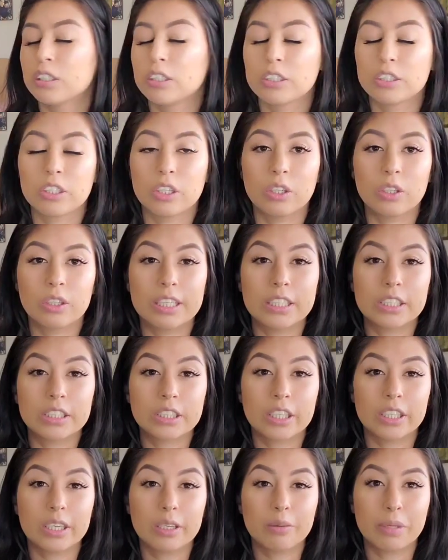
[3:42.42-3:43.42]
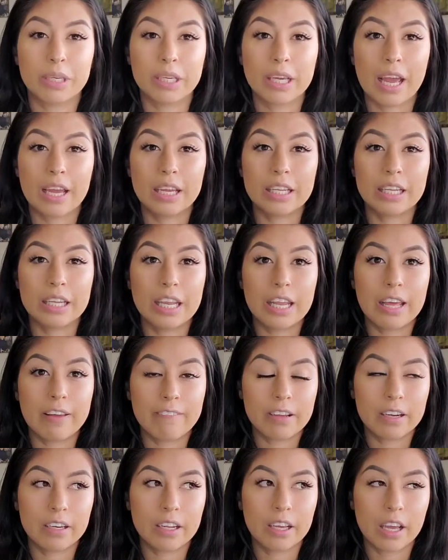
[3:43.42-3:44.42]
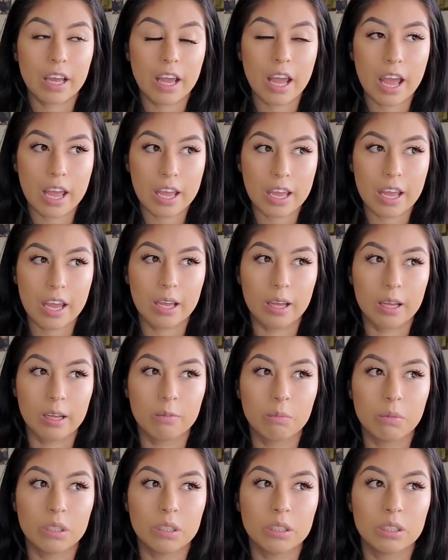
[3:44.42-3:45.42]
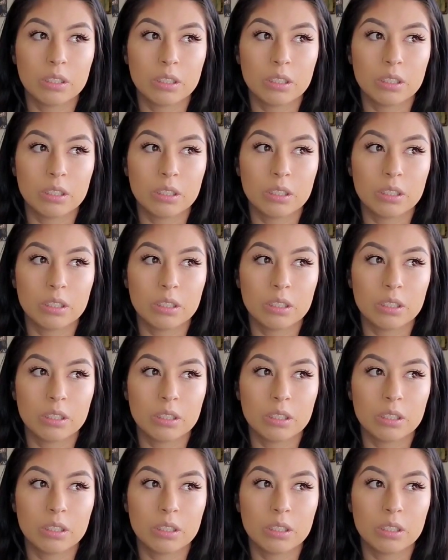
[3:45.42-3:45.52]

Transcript: So they started me at 11 a.m.